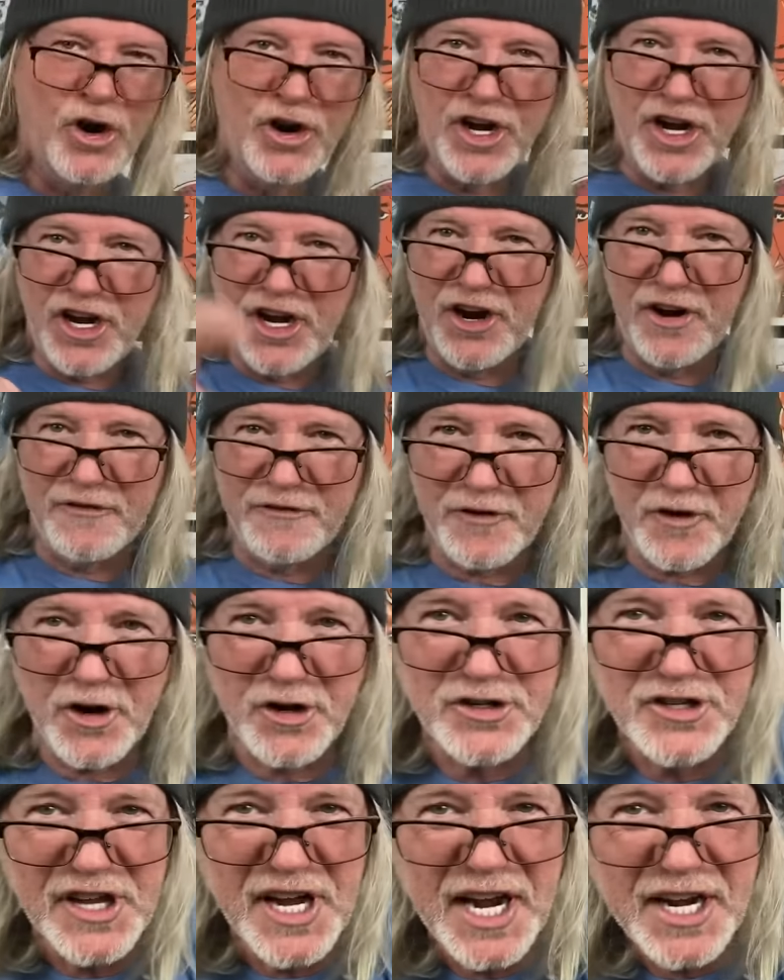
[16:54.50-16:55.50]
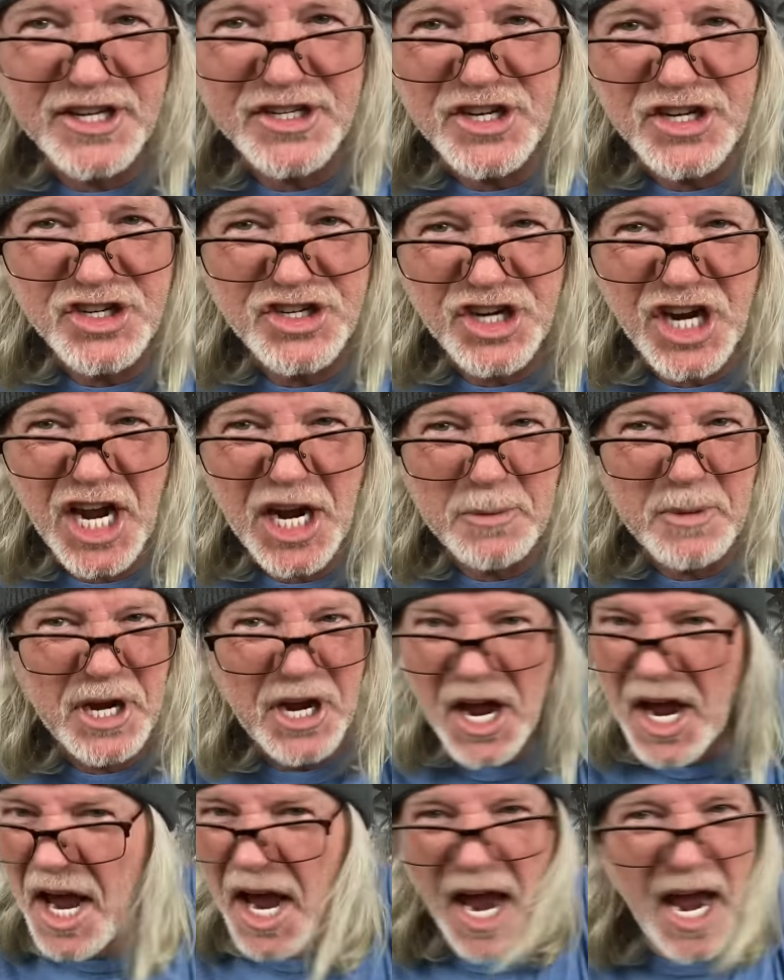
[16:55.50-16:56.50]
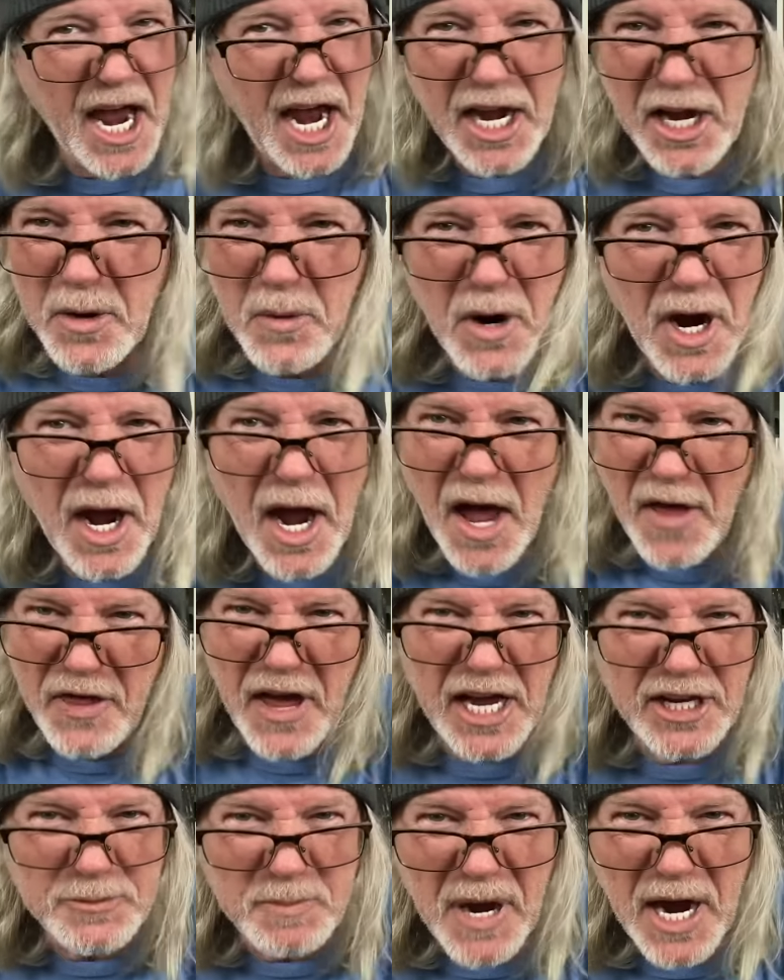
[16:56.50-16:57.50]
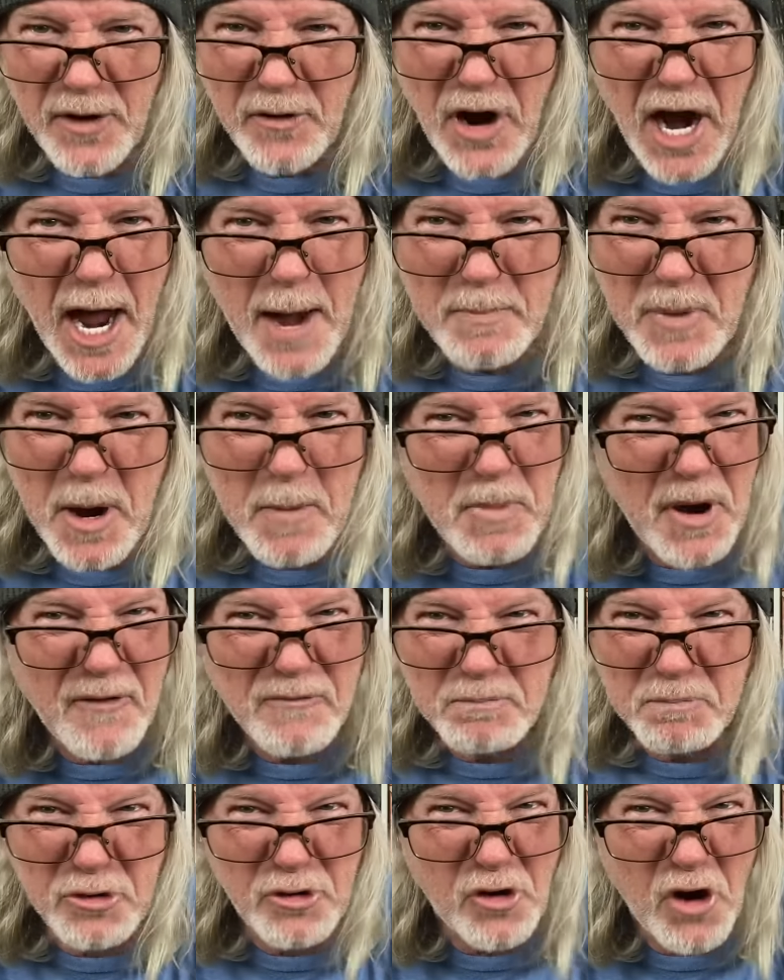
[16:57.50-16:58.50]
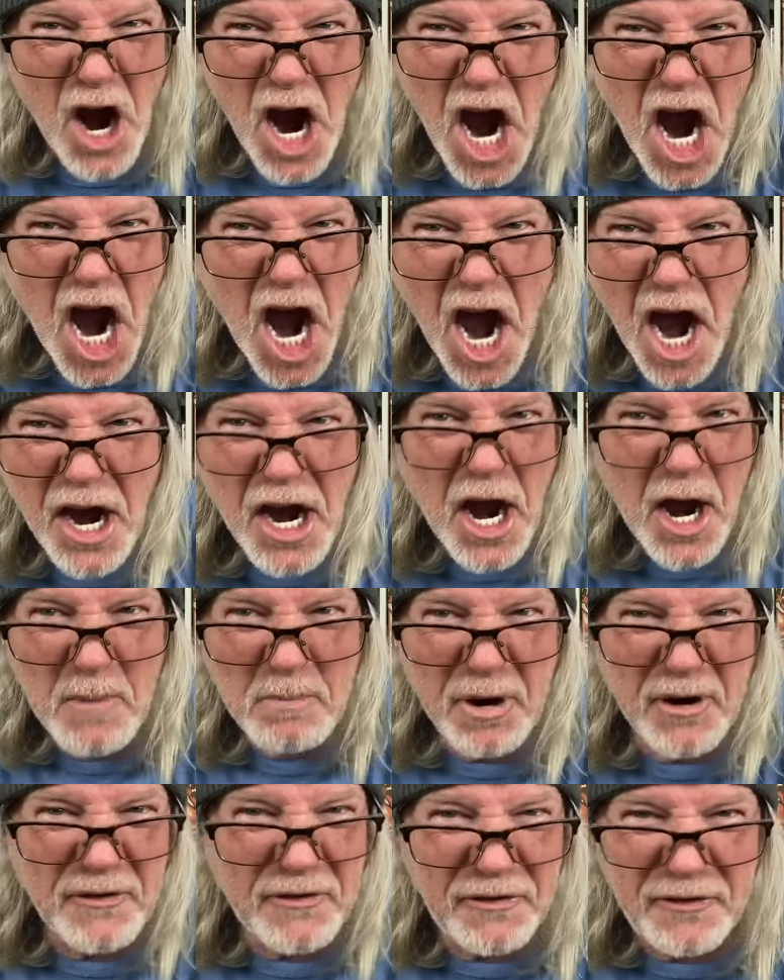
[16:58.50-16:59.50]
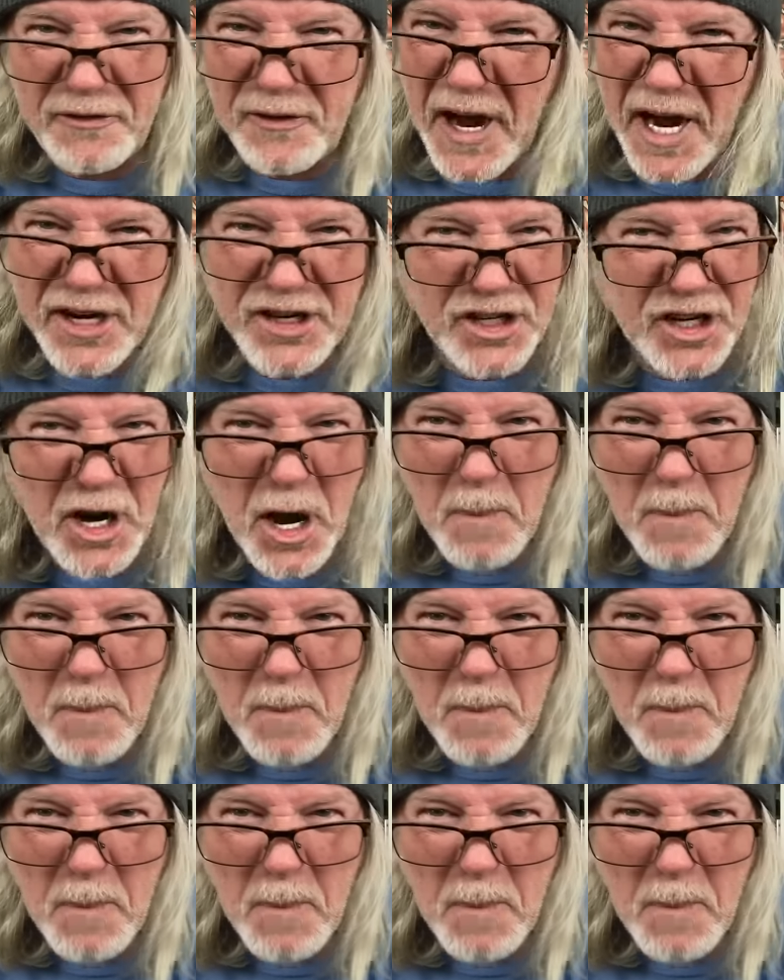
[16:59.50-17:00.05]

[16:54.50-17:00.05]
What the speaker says: it here first, ladies and gentlemen. Anyway, that's my wrap-up of Prog Perfection.